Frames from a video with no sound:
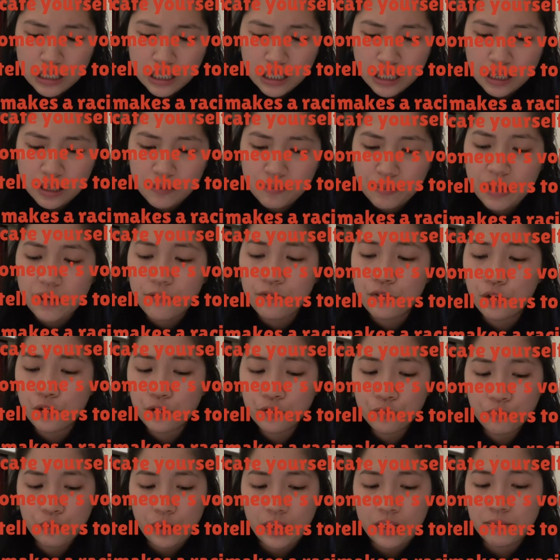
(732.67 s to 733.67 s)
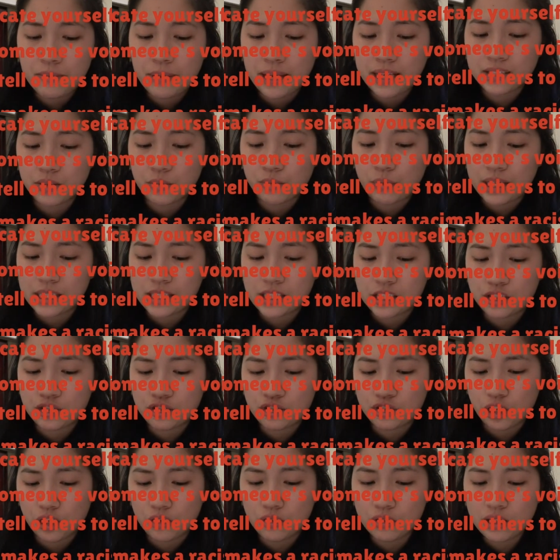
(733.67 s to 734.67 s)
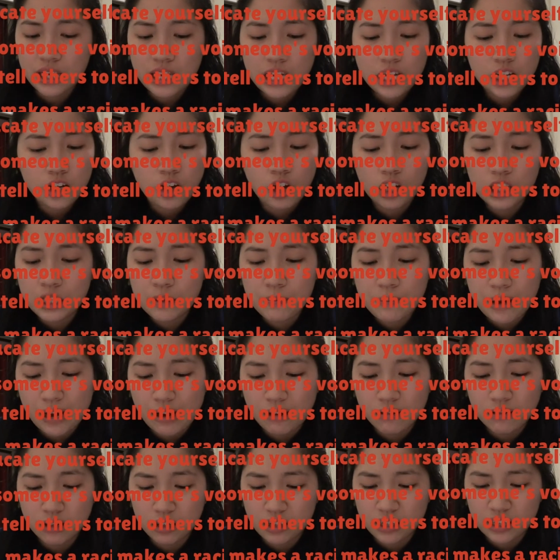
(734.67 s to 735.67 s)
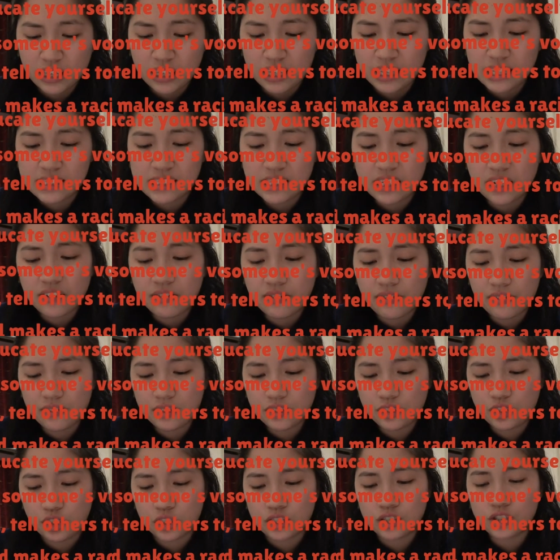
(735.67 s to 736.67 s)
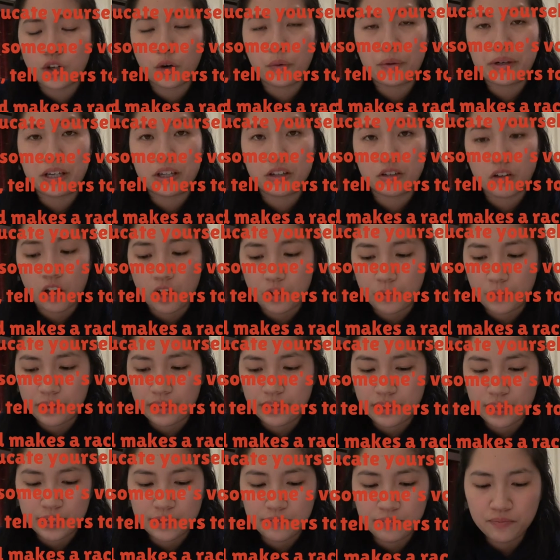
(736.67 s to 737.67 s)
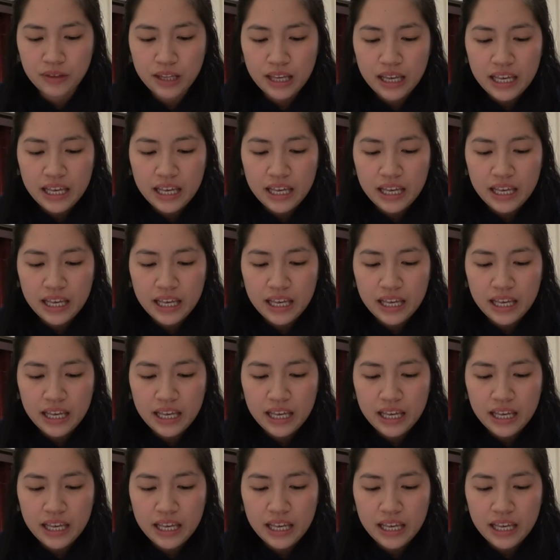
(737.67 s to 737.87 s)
if your friend makes a racist joke, call him out on it instead of just going along with it.